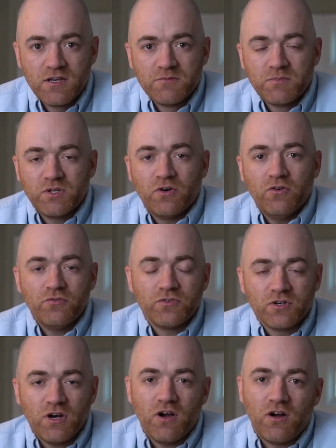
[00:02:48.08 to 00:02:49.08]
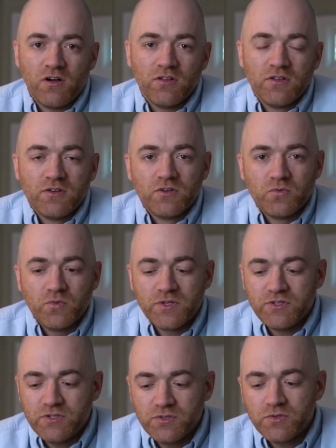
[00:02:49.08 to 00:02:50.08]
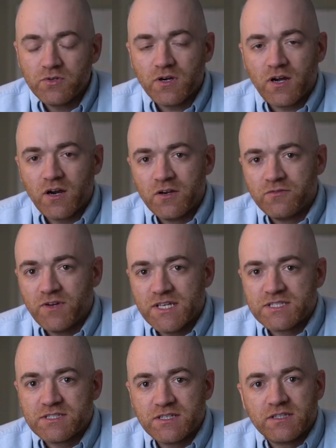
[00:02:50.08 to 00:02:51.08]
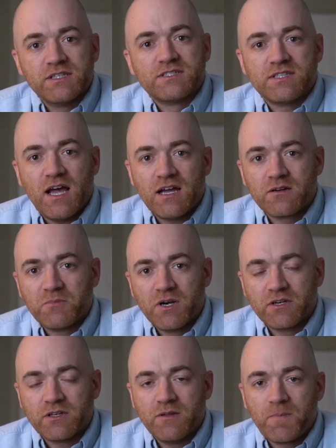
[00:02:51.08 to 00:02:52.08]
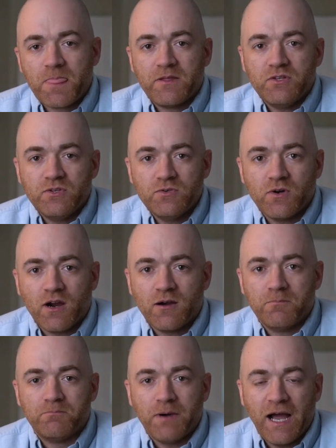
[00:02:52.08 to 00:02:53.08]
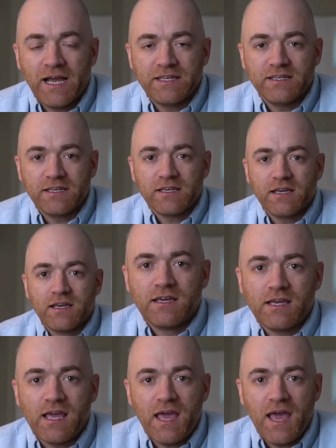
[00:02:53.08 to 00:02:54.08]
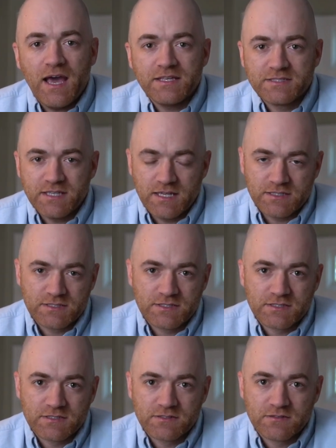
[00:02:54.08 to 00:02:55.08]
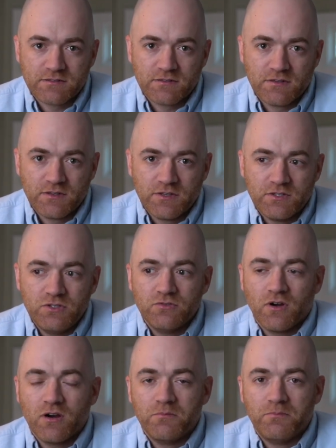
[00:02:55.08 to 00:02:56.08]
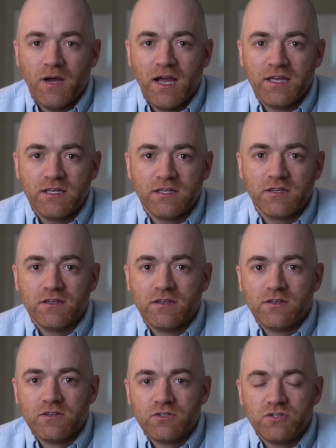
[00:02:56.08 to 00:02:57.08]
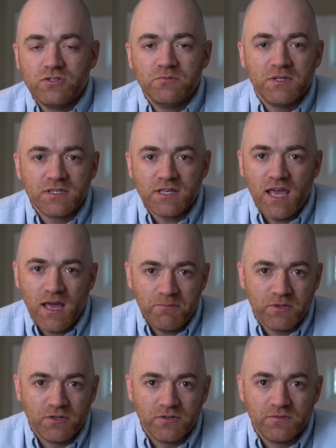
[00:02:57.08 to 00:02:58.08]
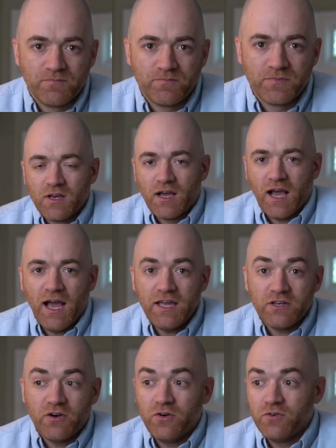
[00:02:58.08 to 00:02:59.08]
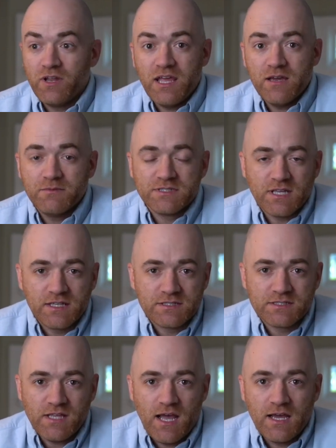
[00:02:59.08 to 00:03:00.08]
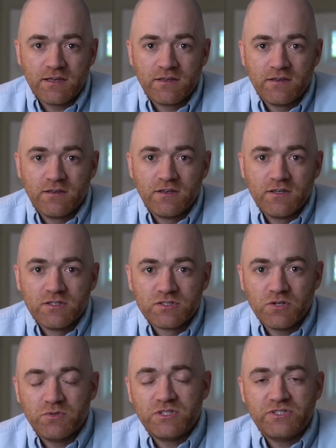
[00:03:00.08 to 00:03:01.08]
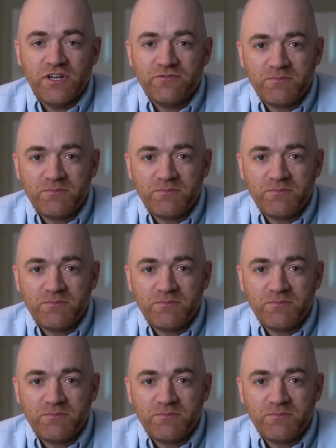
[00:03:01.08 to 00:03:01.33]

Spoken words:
But overall, when you are investing in the stock market, you are buying assets. You are buying human capital. I own Amazon stock. So when Jeff